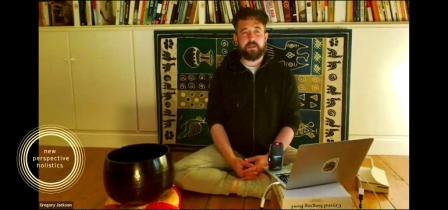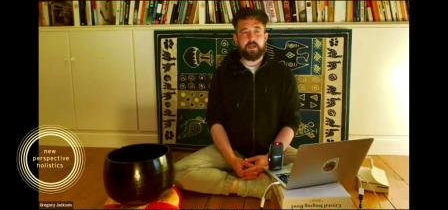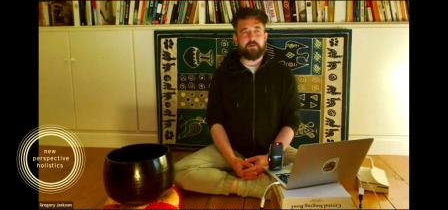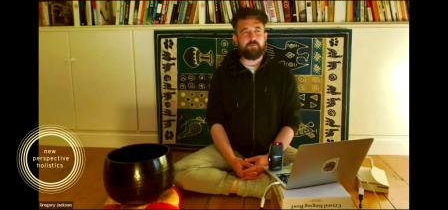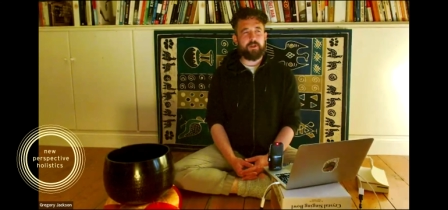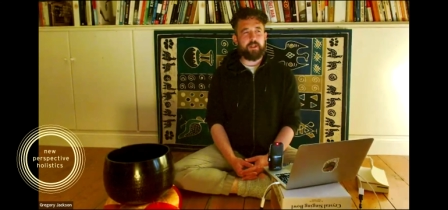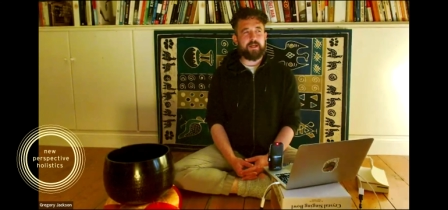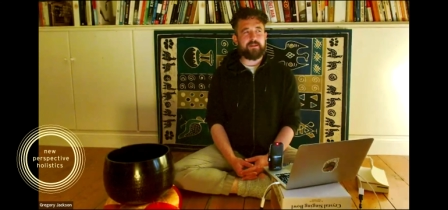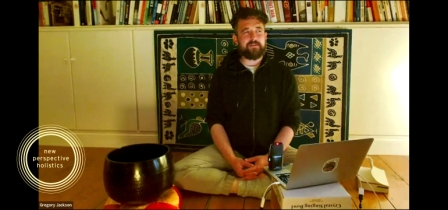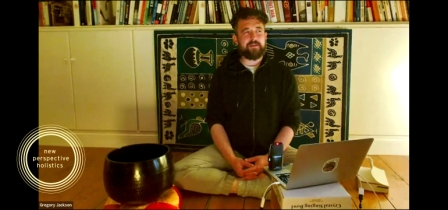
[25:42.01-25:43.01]
And really
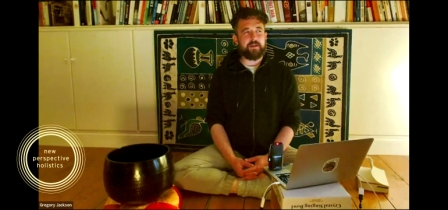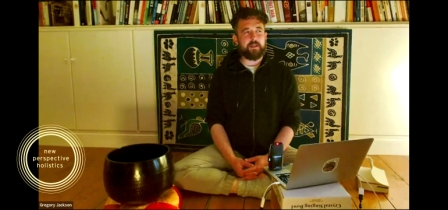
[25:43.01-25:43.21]
it's a